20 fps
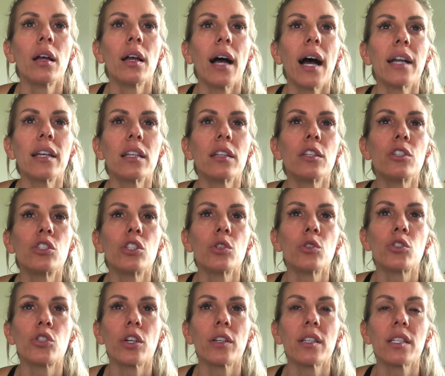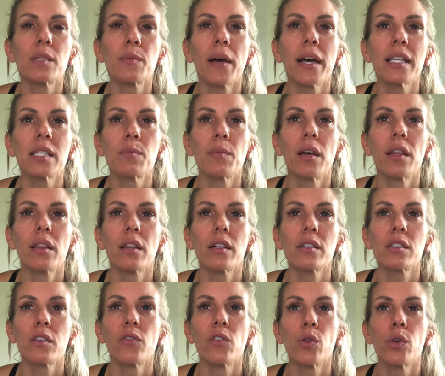I did the June shred this past month,
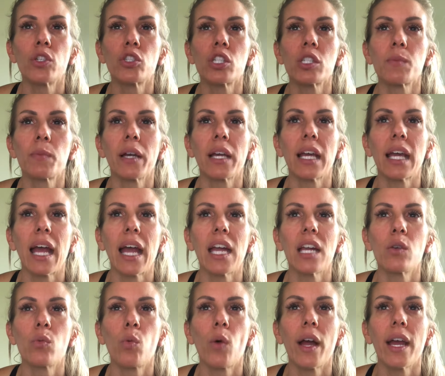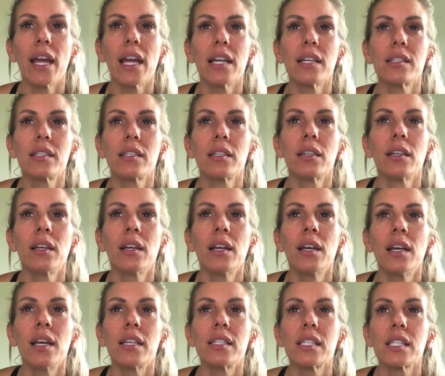lost a few inches, but gained weight.
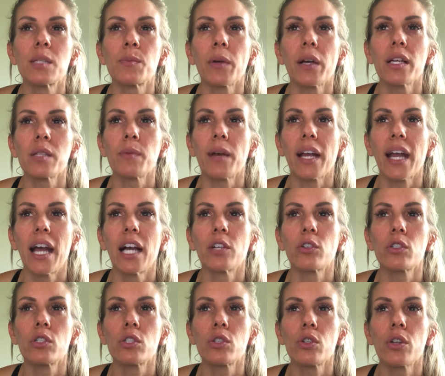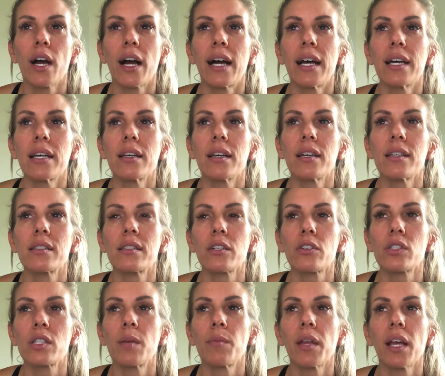Is this because my calories are too high? Is there
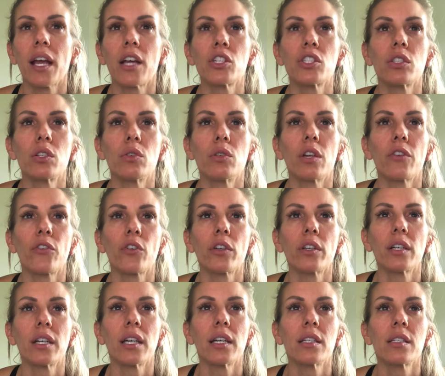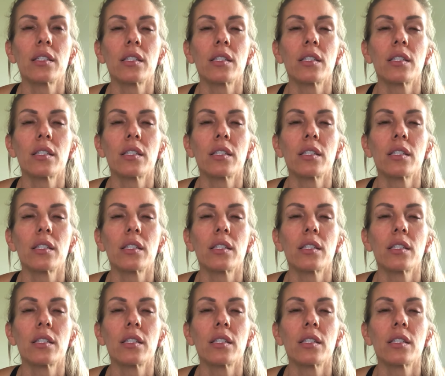something I should do differently?